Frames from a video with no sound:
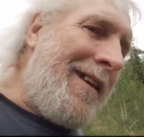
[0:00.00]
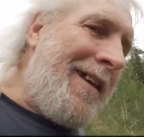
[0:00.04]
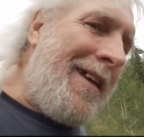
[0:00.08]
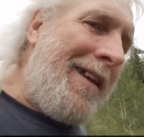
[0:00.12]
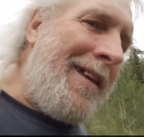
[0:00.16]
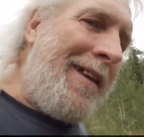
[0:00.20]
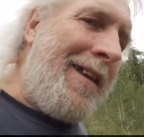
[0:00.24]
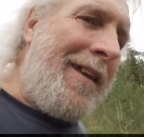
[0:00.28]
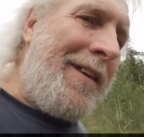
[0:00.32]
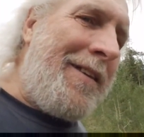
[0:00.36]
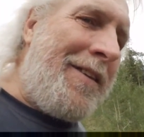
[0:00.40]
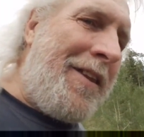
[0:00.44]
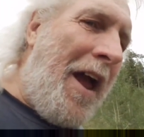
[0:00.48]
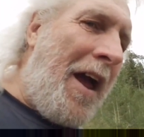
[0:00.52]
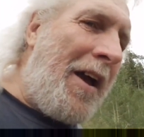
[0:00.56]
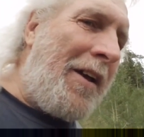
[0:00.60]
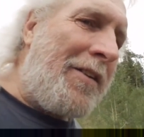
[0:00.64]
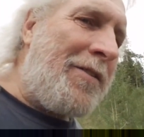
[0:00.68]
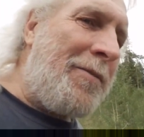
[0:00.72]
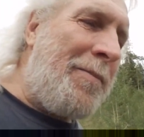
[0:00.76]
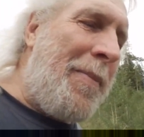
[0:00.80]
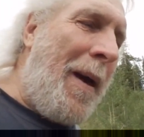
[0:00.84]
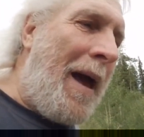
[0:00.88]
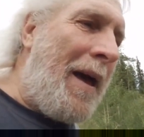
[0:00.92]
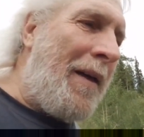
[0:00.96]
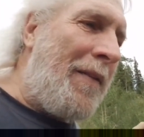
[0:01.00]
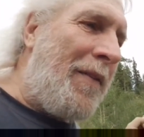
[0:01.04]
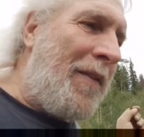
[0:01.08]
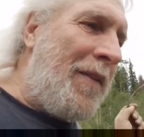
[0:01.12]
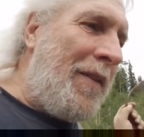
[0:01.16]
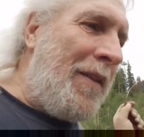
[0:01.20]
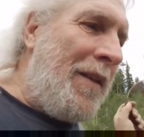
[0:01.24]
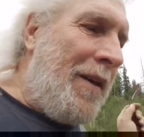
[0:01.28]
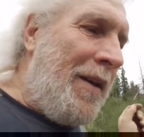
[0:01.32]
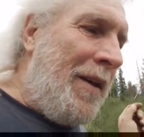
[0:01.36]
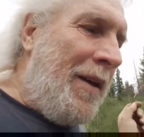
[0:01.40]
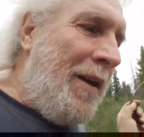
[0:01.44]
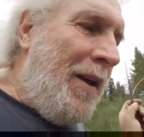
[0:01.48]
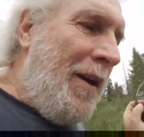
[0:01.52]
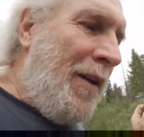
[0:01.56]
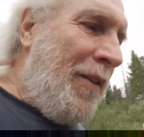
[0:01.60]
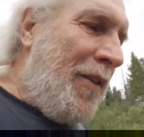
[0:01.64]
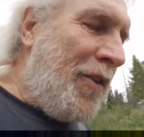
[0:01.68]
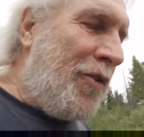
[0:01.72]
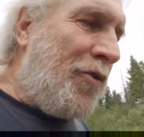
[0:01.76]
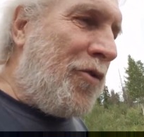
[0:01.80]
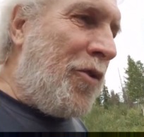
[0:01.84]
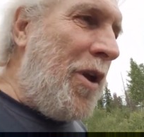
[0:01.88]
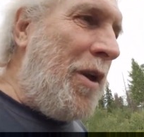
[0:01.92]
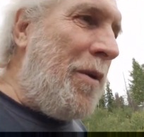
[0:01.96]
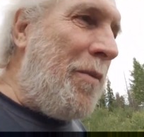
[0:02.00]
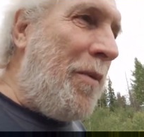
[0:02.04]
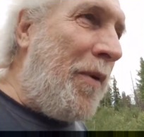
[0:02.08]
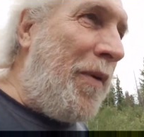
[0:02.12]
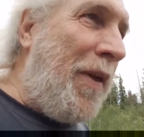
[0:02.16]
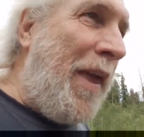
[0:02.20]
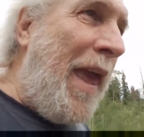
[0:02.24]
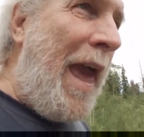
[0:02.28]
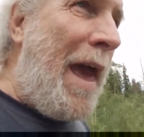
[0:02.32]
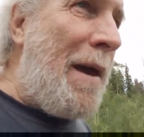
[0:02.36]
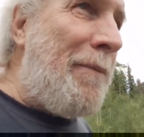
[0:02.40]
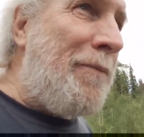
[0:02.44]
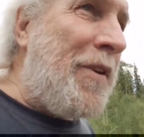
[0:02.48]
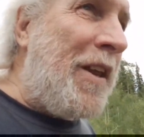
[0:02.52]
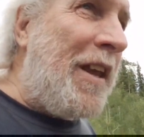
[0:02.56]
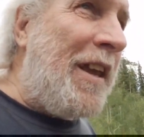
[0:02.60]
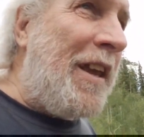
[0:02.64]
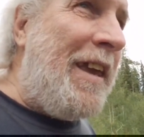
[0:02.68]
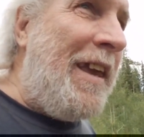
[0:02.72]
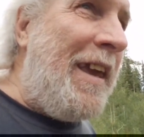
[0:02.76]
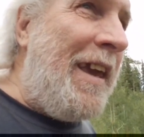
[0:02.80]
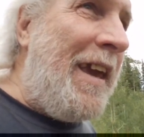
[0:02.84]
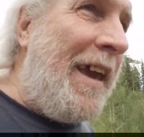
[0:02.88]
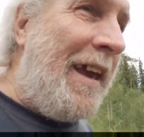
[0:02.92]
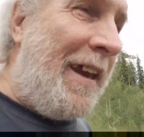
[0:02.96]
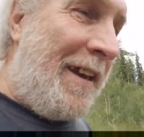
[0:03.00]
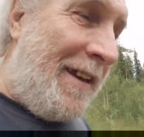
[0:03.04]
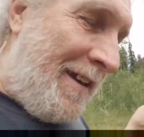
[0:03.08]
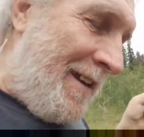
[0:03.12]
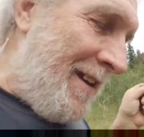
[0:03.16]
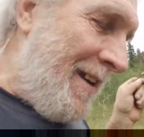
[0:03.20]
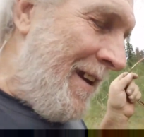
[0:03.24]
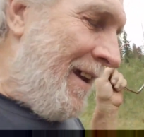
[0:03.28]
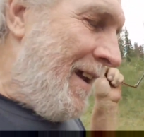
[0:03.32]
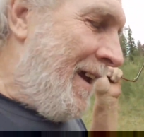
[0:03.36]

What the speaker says: he talks about the dream of Captain Kidd.